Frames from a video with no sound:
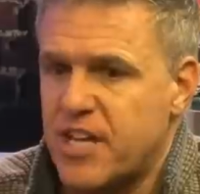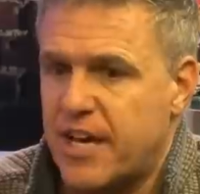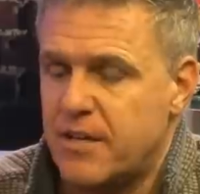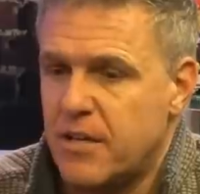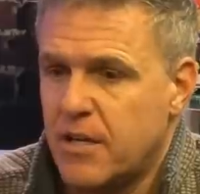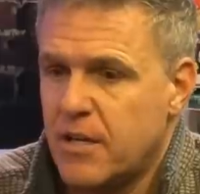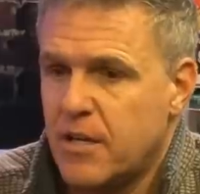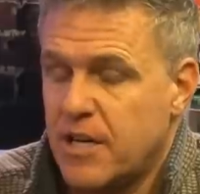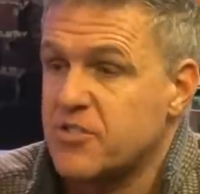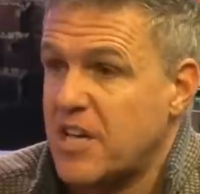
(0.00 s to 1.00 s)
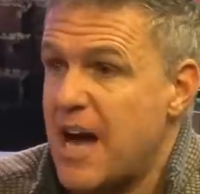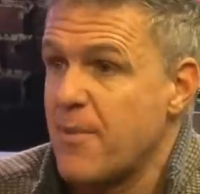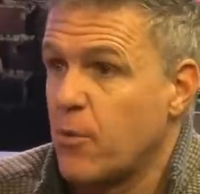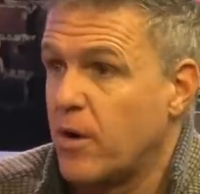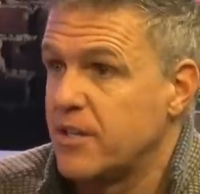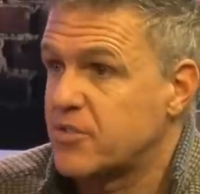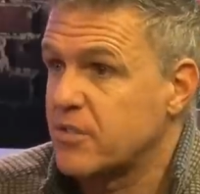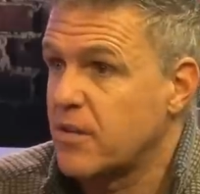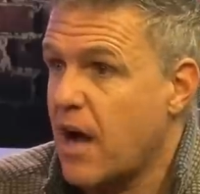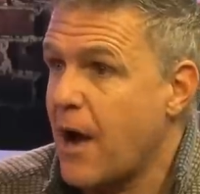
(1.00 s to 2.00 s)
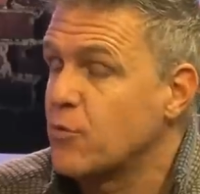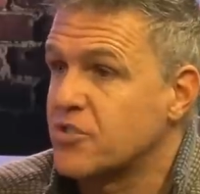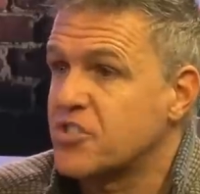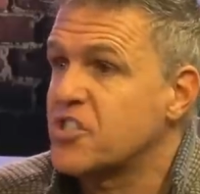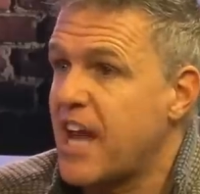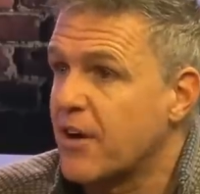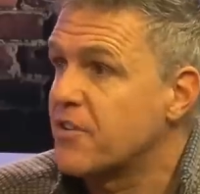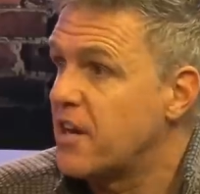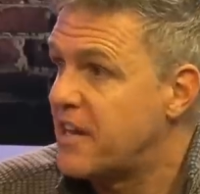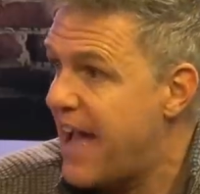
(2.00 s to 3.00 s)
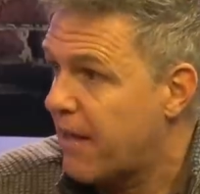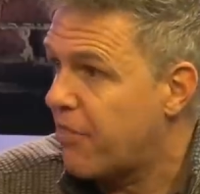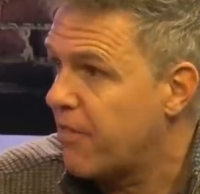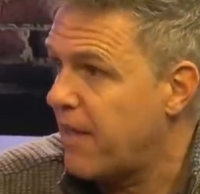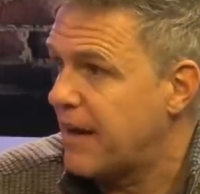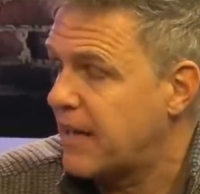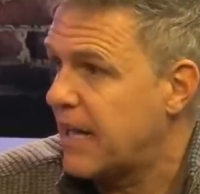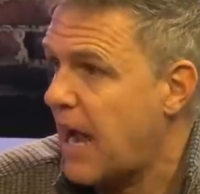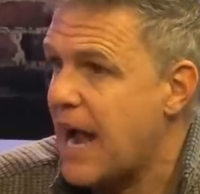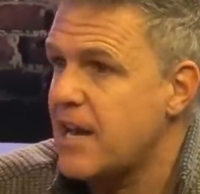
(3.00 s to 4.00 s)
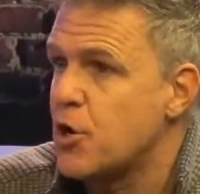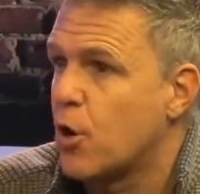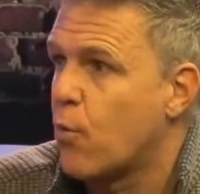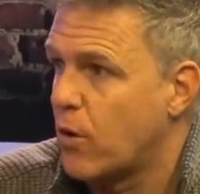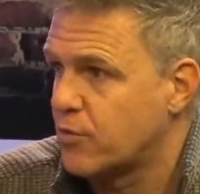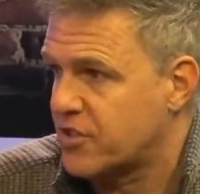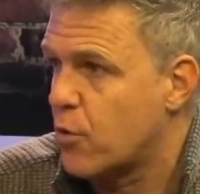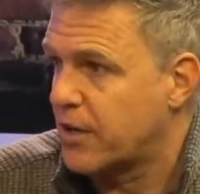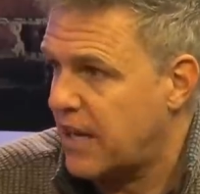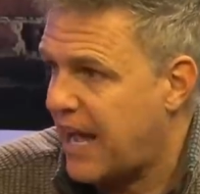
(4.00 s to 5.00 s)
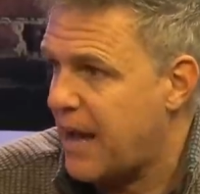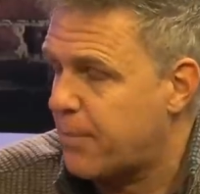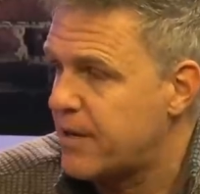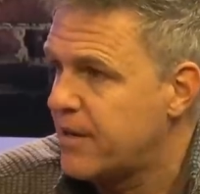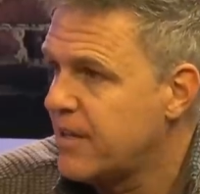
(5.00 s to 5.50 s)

said his comment was, I was scared to death that day. I didn't know what was going to happen.